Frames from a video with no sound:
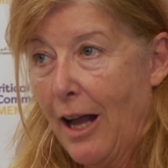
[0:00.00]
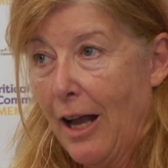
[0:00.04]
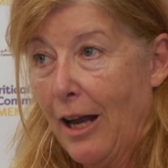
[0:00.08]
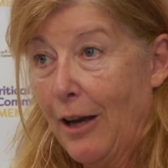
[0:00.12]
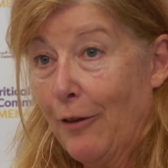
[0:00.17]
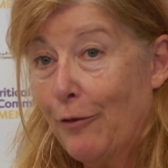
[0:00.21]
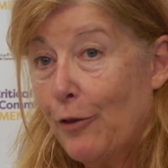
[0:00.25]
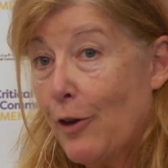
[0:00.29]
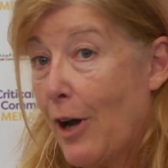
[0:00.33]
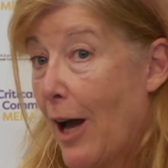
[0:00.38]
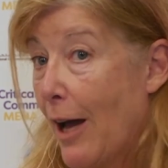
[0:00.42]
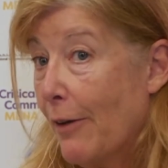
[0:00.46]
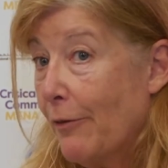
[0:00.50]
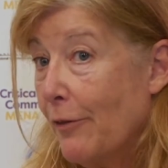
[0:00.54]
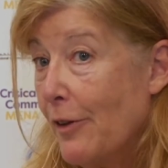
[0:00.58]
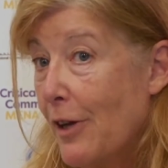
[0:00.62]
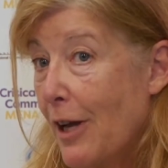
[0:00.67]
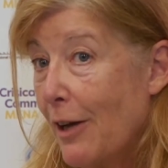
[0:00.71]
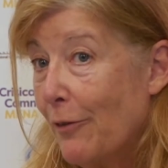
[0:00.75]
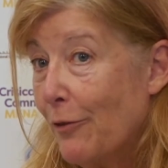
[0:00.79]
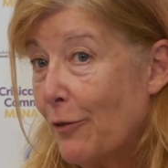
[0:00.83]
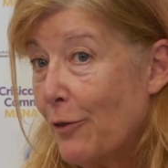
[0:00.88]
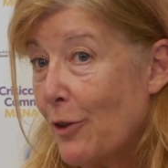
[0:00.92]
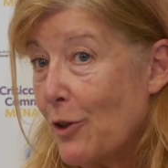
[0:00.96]
If you have
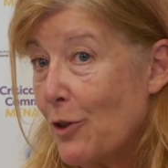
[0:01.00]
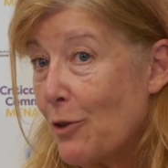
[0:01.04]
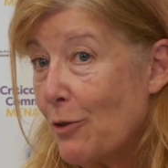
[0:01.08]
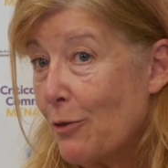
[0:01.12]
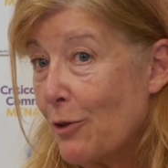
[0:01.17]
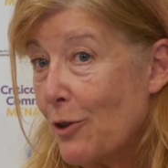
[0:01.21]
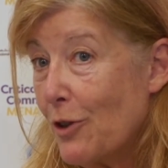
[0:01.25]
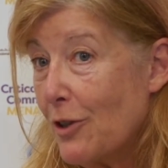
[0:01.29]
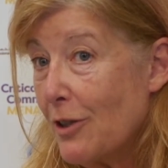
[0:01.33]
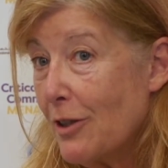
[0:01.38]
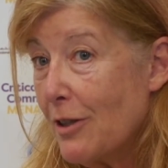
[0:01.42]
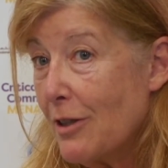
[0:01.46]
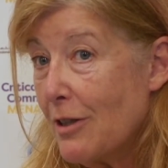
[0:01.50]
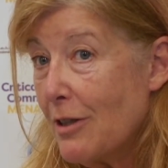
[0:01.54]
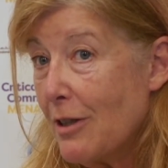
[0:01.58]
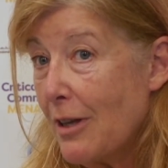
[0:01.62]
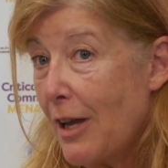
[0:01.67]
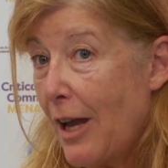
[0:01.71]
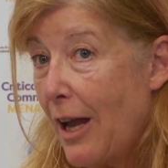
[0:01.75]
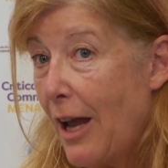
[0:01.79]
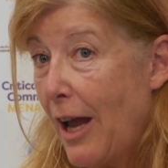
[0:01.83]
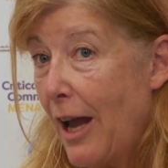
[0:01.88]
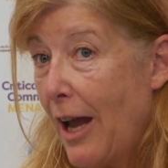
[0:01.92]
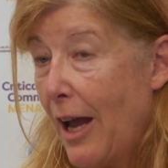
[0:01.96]
enough
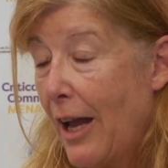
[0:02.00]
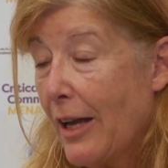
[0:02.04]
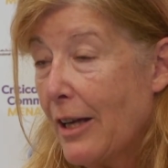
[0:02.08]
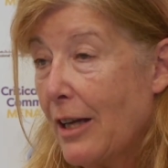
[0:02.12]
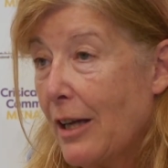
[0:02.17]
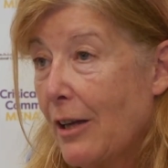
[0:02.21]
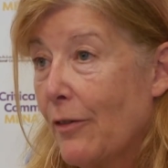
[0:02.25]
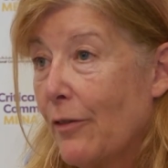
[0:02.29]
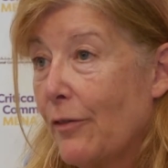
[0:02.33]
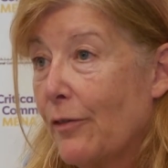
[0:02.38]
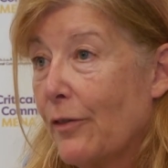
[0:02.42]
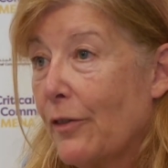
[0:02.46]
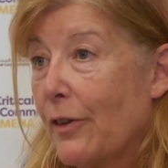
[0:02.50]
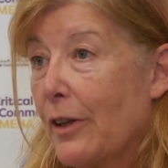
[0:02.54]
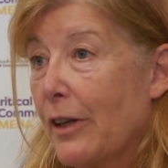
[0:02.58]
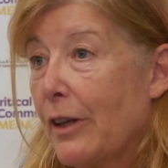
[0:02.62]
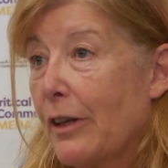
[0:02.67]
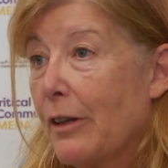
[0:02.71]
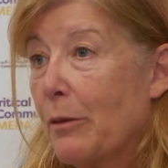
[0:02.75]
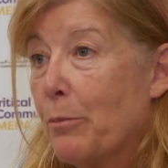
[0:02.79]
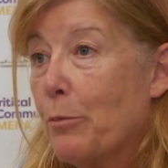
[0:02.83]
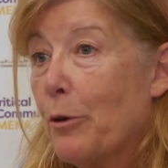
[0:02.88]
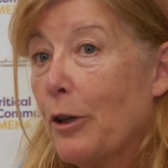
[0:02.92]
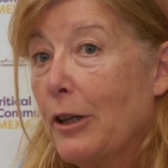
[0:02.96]
resources and if
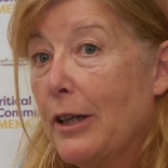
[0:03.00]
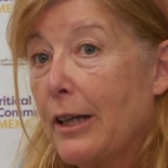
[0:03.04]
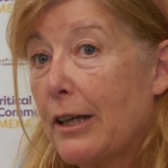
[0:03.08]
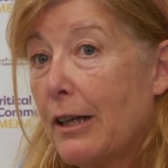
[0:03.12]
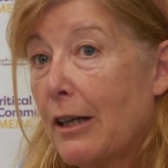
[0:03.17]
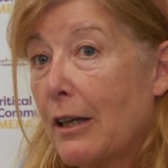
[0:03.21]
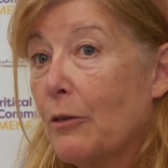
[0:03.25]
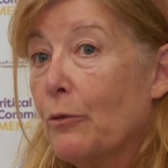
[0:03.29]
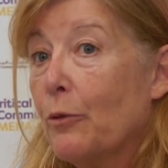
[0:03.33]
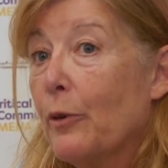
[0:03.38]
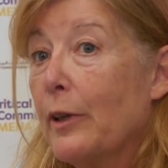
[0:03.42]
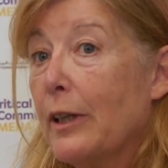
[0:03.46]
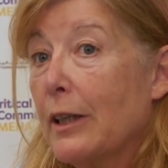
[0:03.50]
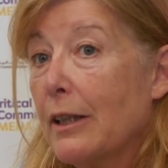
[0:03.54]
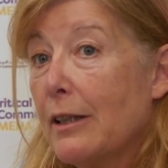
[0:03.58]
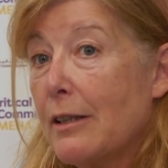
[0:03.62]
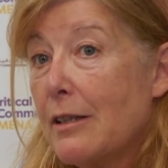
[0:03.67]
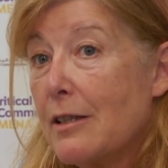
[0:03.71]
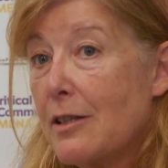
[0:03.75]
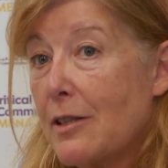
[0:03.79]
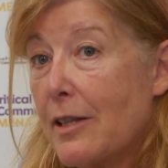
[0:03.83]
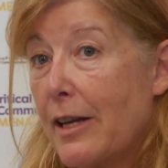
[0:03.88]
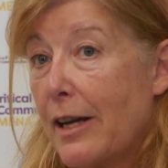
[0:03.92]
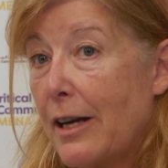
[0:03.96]
the political will
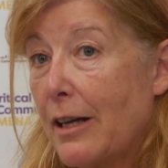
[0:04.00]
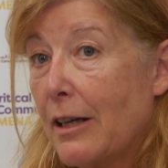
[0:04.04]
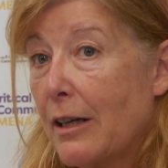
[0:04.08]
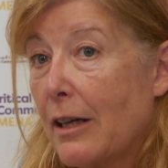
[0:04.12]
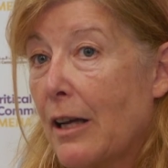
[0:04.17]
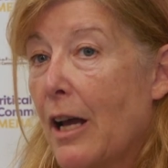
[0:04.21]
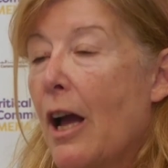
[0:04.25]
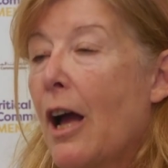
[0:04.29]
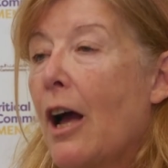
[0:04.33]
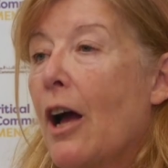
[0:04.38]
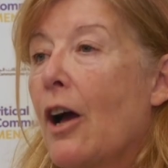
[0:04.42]
is there,